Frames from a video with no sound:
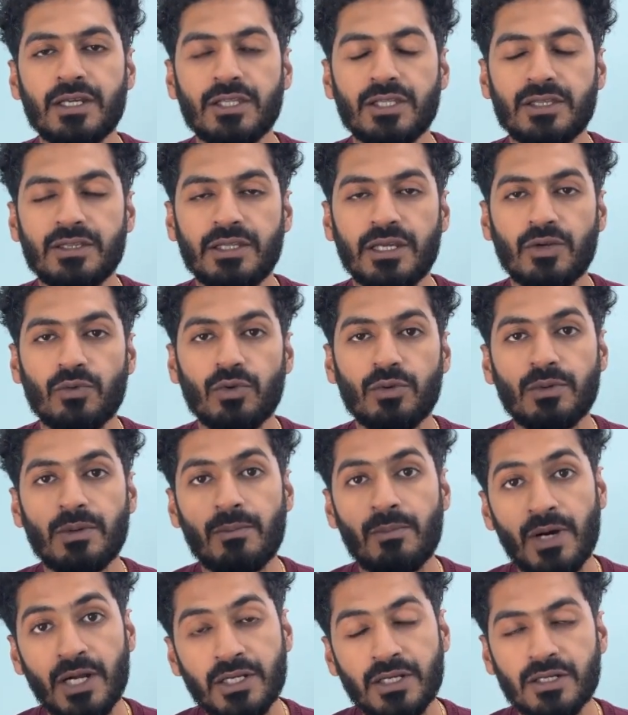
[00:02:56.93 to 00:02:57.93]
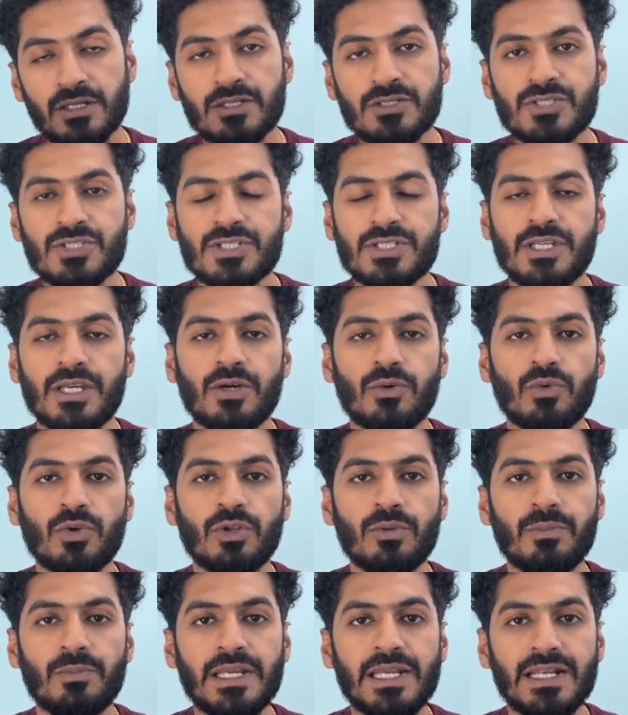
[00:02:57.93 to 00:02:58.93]
There will be buttons. There will
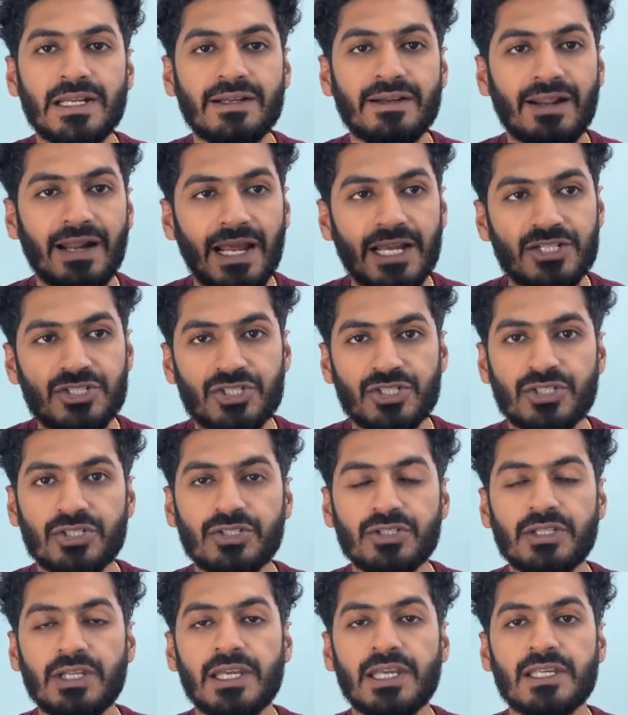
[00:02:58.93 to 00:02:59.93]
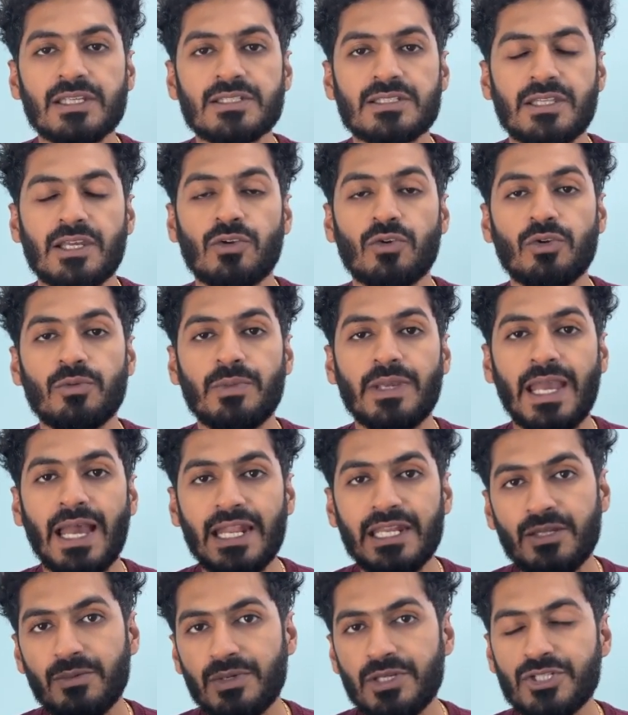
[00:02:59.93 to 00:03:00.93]
be interaction things. There will be
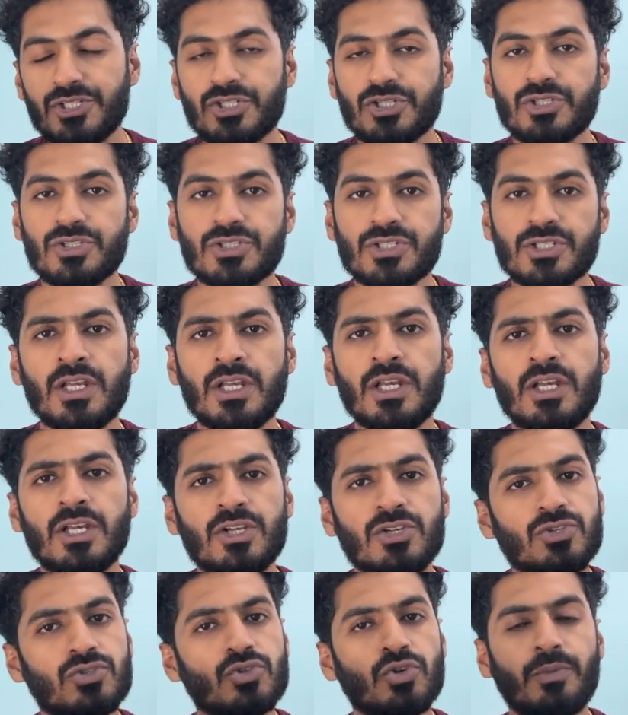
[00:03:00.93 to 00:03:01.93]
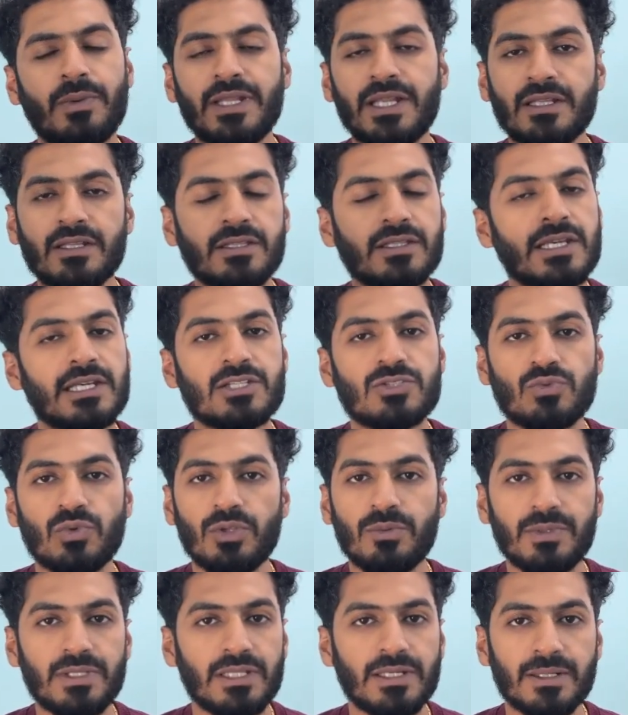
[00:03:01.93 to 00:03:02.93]
animations. So many other things will
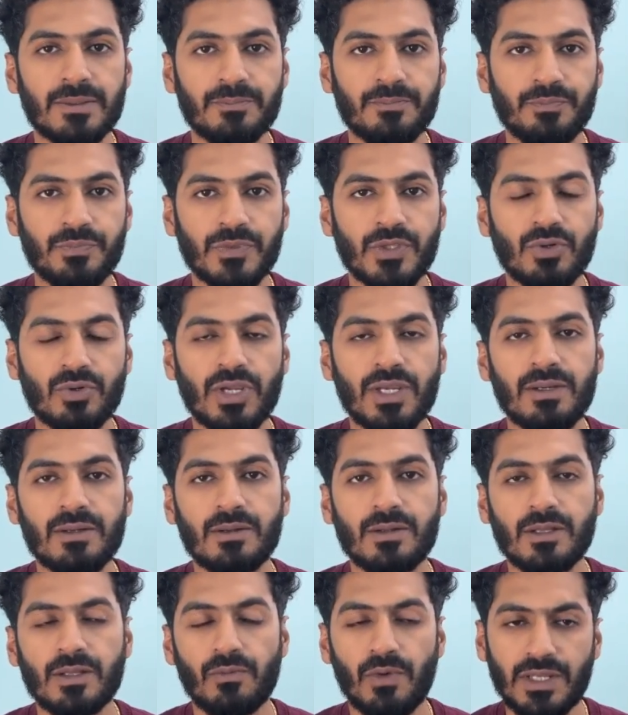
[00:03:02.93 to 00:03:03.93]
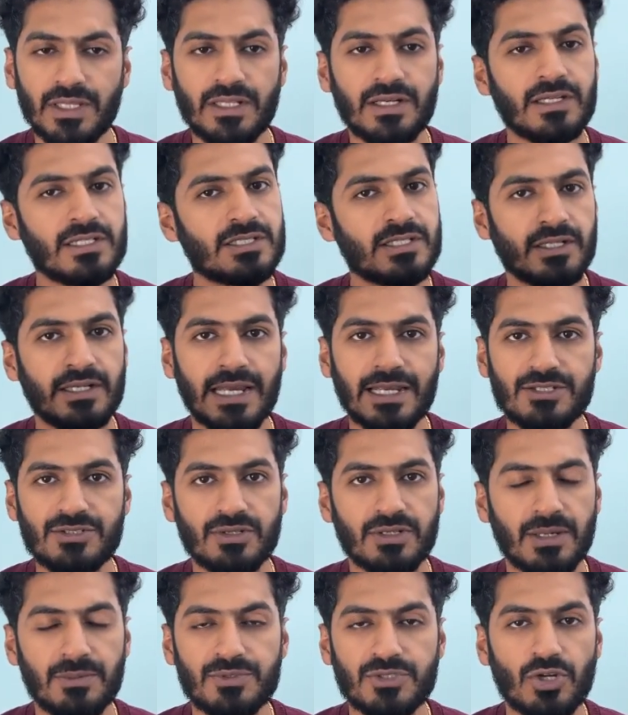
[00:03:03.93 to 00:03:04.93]
be there. Okay, whether it's a
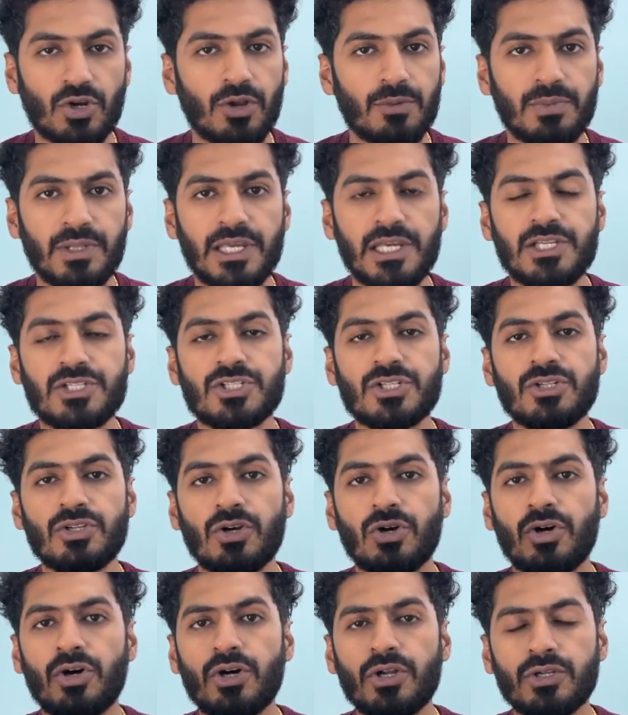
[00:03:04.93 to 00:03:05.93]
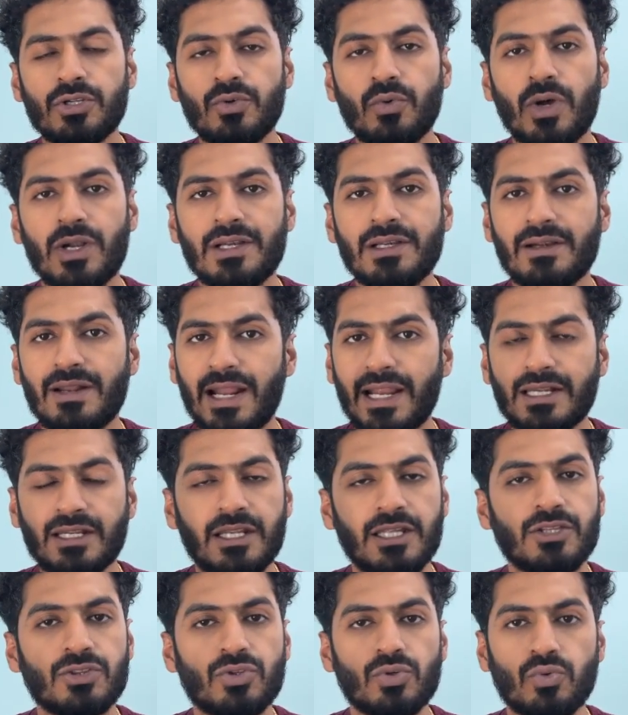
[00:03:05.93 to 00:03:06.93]
desktop application or you are
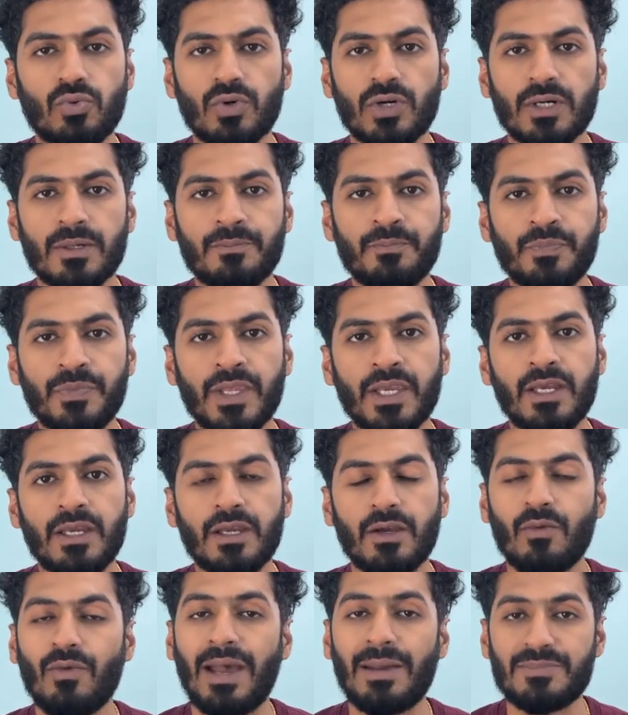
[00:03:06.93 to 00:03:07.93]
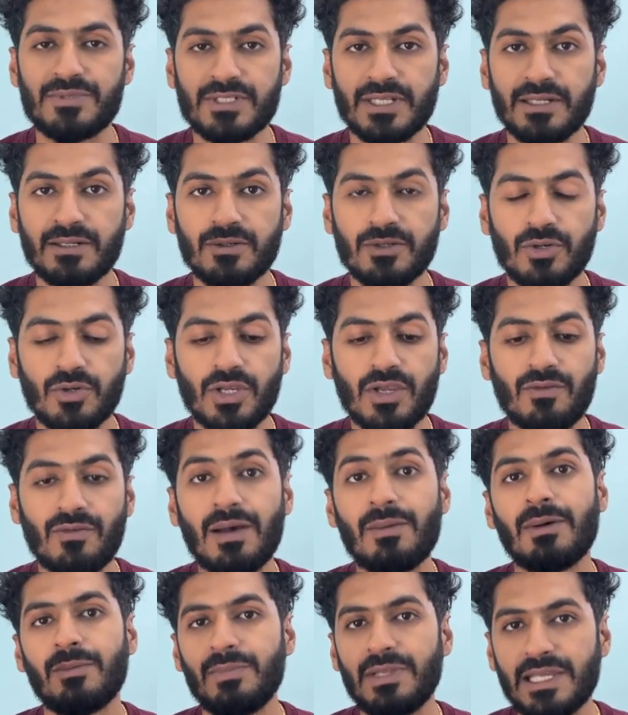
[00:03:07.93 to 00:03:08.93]
interacting through a website. Okay, web
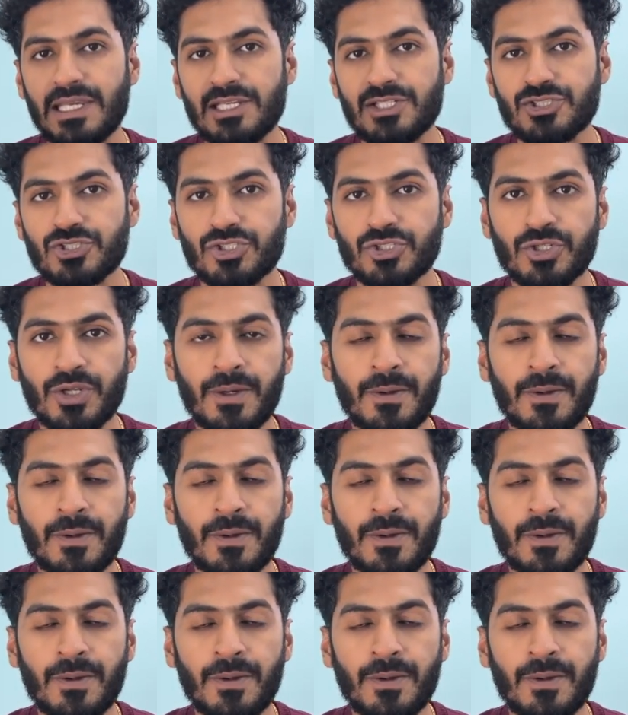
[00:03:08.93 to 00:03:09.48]
application.